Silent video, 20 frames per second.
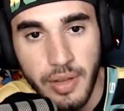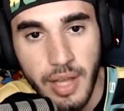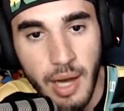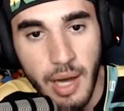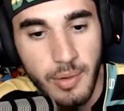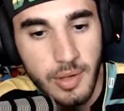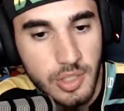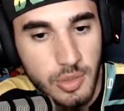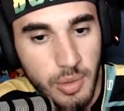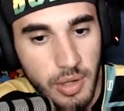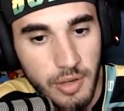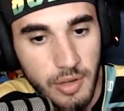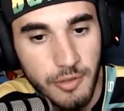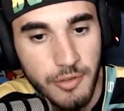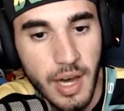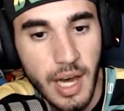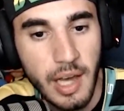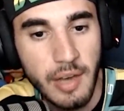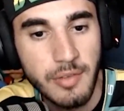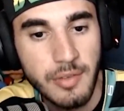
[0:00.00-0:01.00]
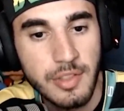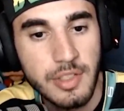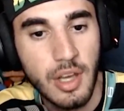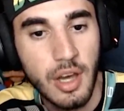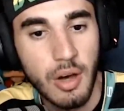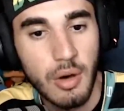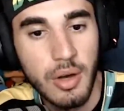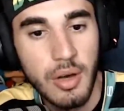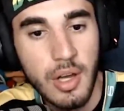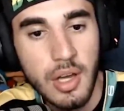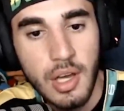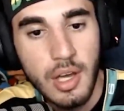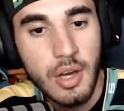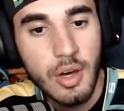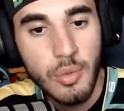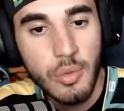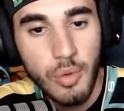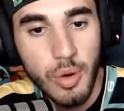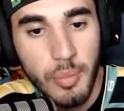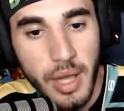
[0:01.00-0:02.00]
Now we're 25. So...
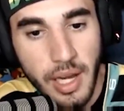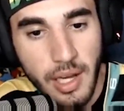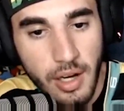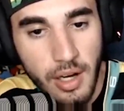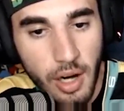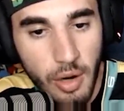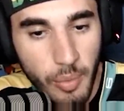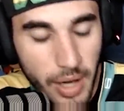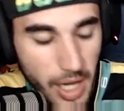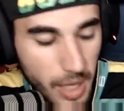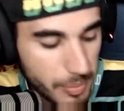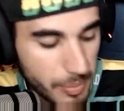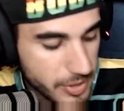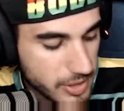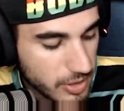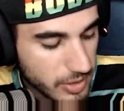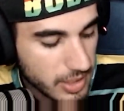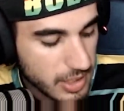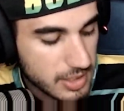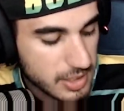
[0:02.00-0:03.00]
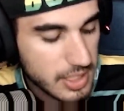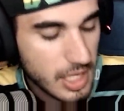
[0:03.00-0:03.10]
we're making our way up. It's only going to